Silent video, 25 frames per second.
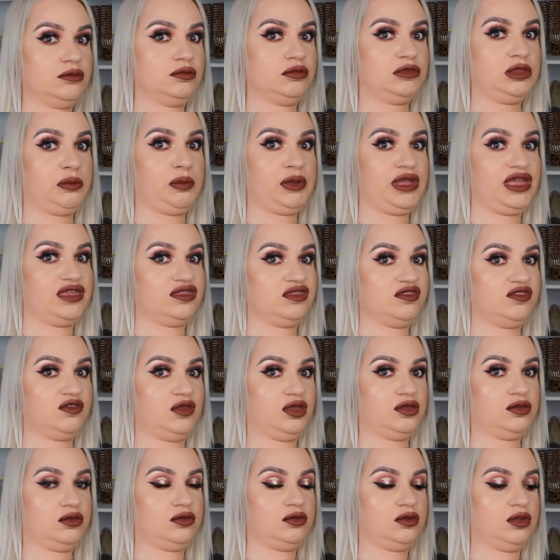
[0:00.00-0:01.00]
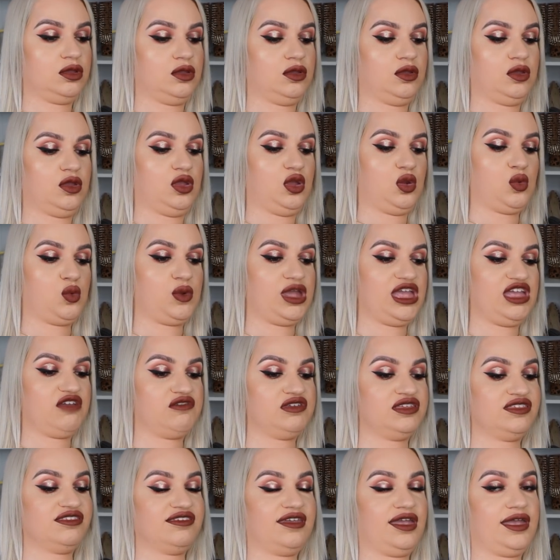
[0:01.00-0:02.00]
Depends on where
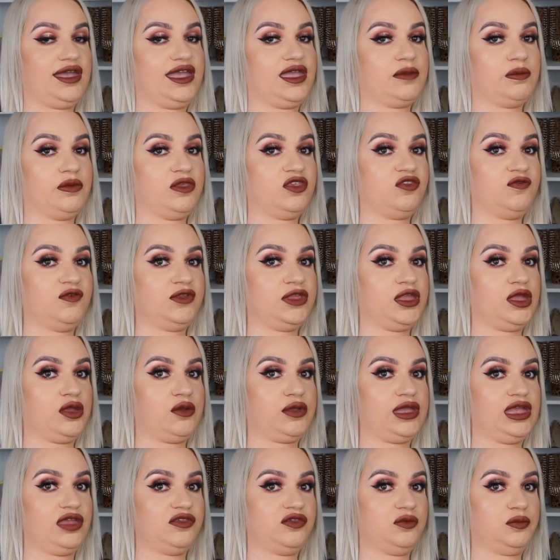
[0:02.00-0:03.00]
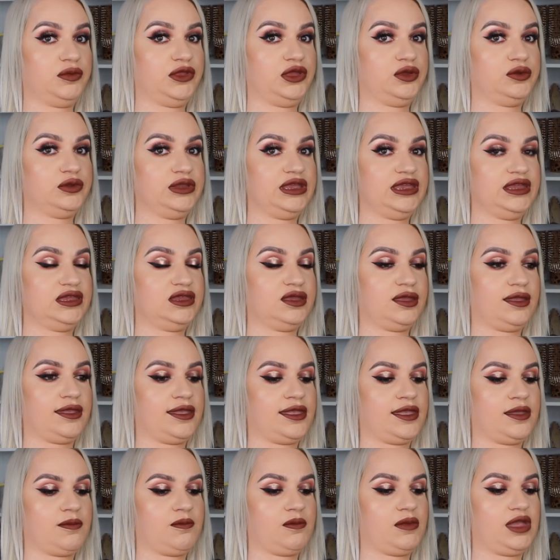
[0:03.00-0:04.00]
in time this video gets uploaded.
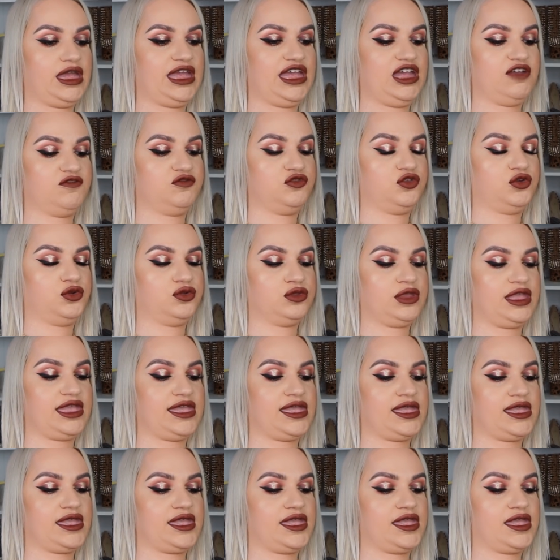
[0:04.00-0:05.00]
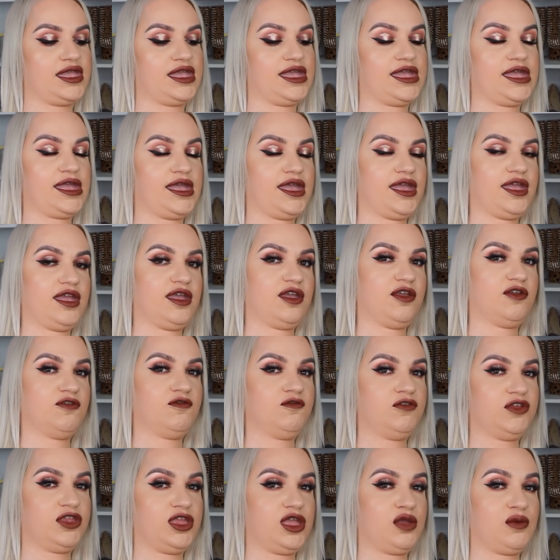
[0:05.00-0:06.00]
Have done a
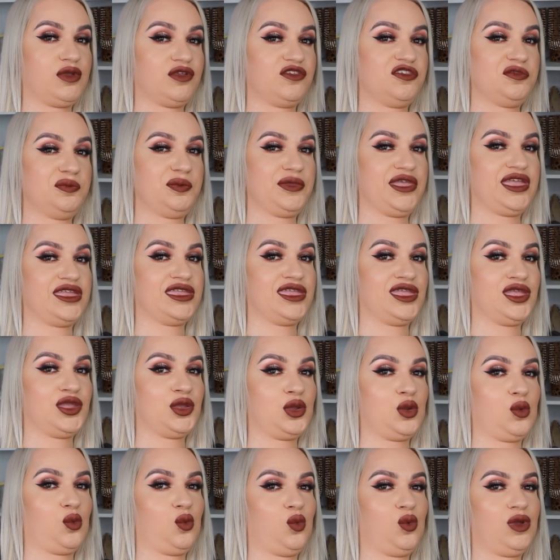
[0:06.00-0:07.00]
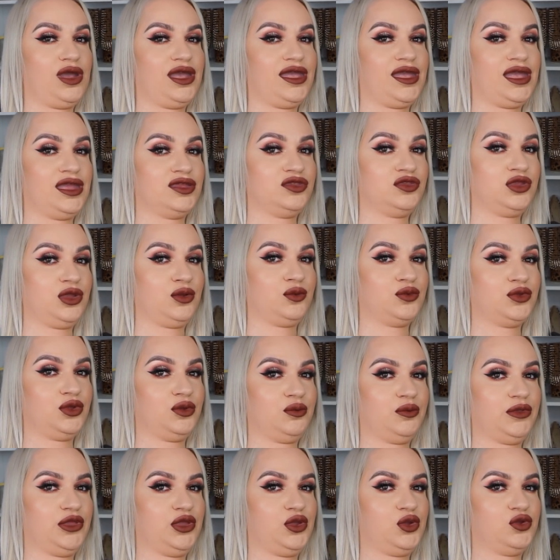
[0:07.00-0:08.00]
video explaining why I don't
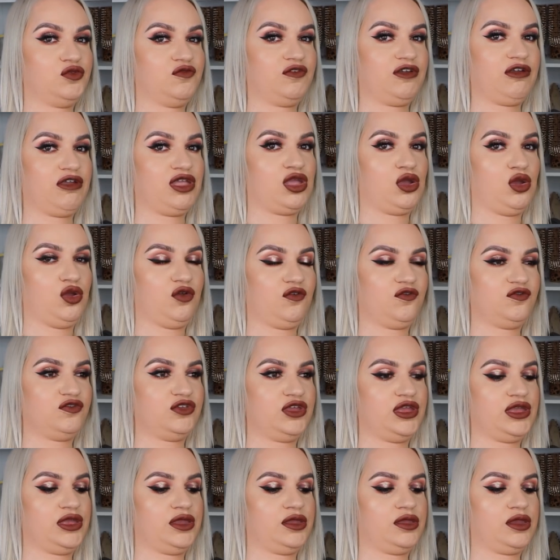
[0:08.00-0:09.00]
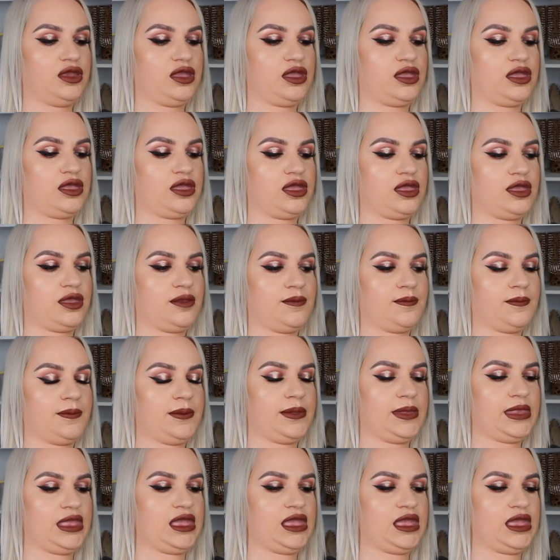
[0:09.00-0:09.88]
upload very often. I'm